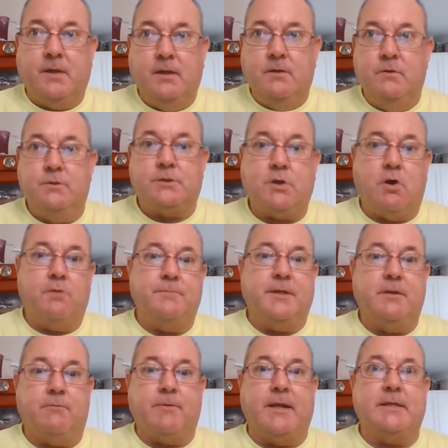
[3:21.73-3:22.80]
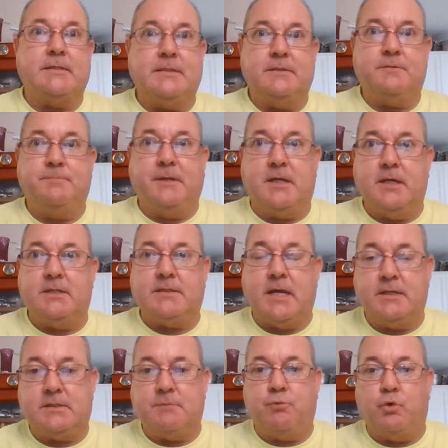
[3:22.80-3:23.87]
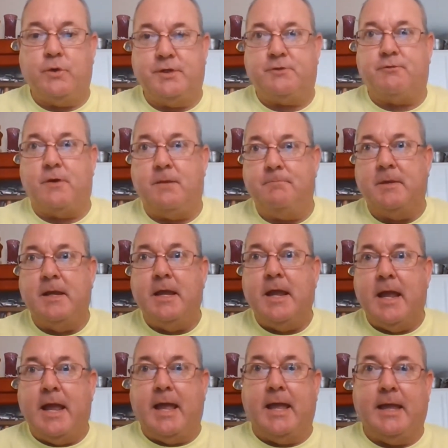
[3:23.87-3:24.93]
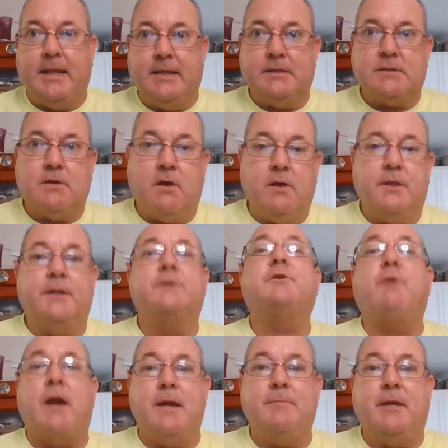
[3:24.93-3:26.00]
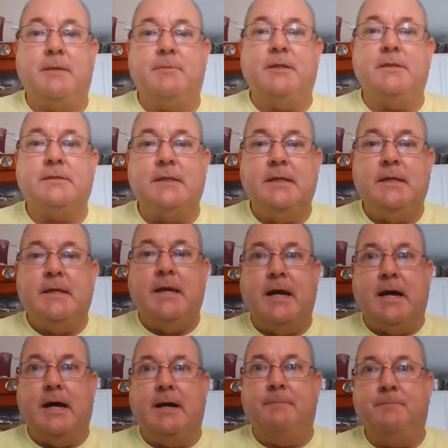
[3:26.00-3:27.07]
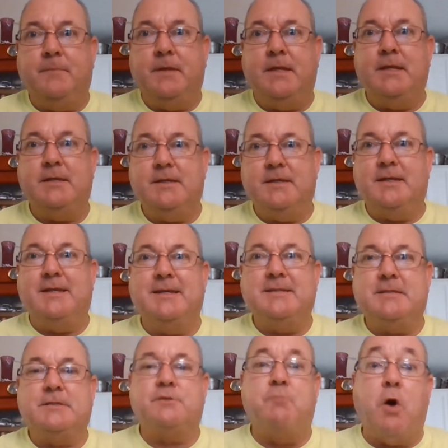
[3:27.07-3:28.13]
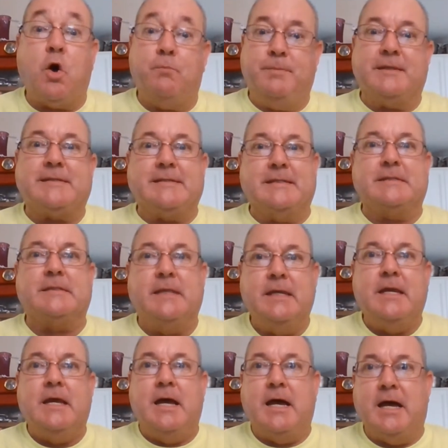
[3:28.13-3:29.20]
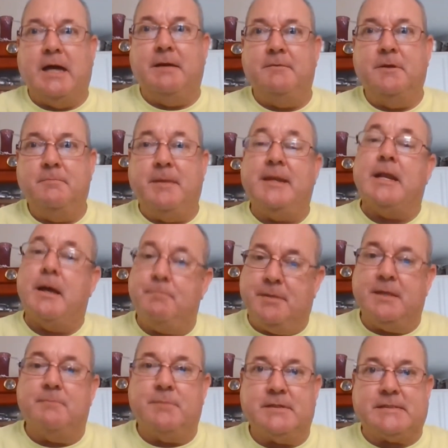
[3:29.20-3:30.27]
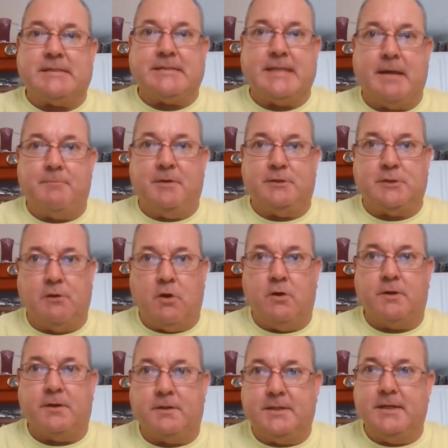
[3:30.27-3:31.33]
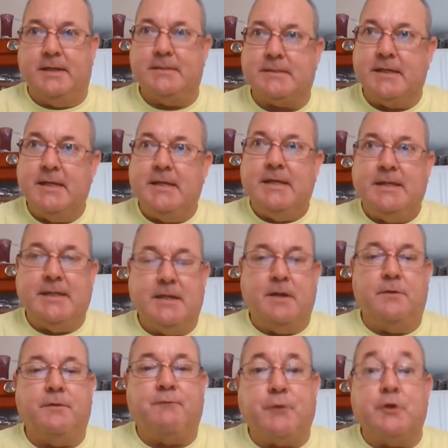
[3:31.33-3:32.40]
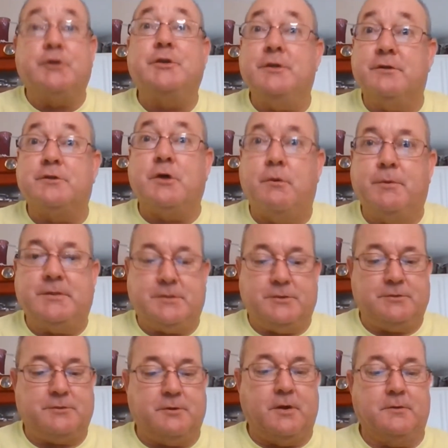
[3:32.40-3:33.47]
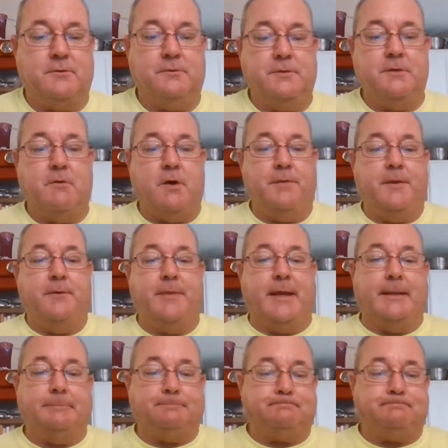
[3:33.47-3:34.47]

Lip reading: who's called me a racist because I supported Trump and is calling us crybabies, his small business may not be in business that much longer because, the first year is always a struggle. You all know that.